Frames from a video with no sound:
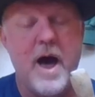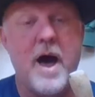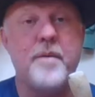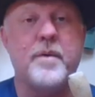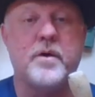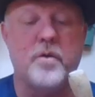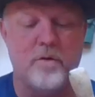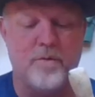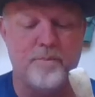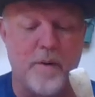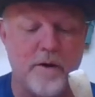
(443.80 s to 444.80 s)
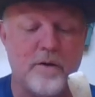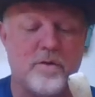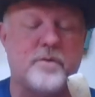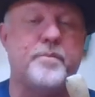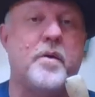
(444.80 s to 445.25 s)
Of course,
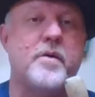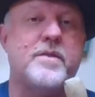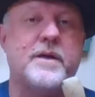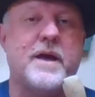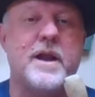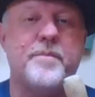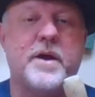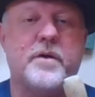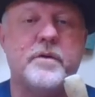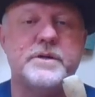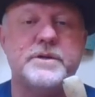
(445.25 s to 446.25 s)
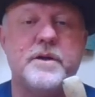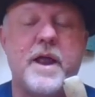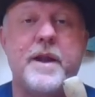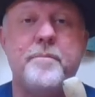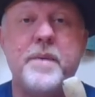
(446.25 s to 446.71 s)
bonus points are going to be
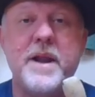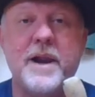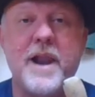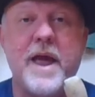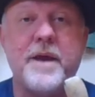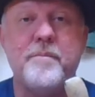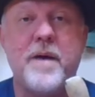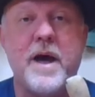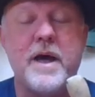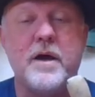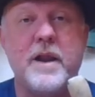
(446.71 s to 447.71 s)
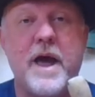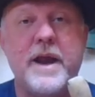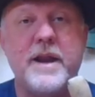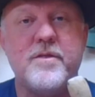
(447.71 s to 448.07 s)
crucial, and a bit of late mail.